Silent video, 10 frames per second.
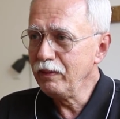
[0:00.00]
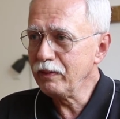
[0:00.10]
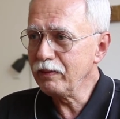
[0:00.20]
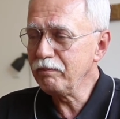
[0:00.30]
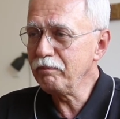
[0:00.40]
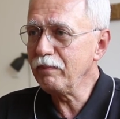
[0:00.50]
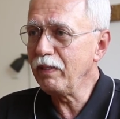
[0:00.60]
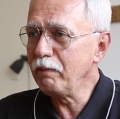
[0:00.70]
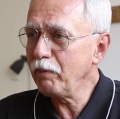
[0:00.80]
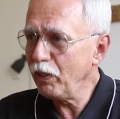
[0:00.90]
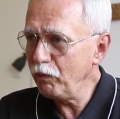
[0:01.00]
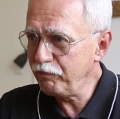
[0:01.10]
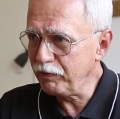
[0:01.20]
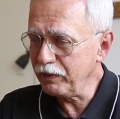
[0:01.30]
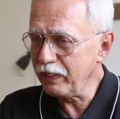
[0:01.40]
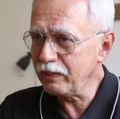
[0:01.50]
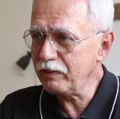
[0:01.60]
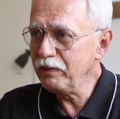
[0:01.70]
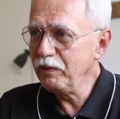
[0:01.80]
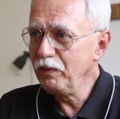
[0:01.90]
I'm hopeful that